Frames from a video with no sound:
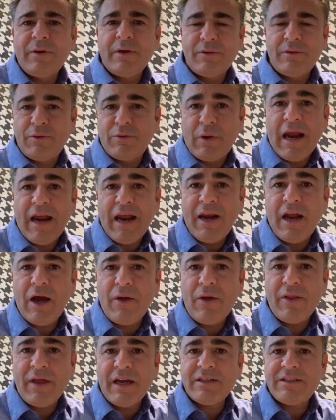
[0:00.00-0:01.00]
right
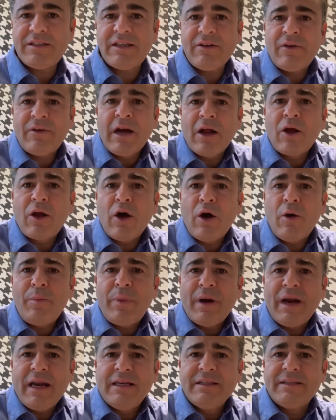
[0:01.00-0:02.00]
now there are several
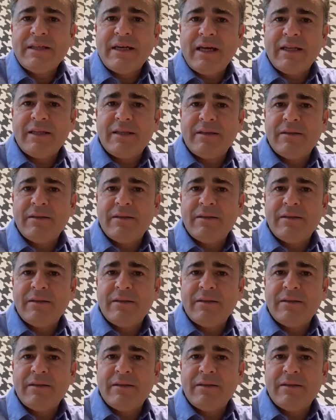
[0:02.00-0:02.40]
companies that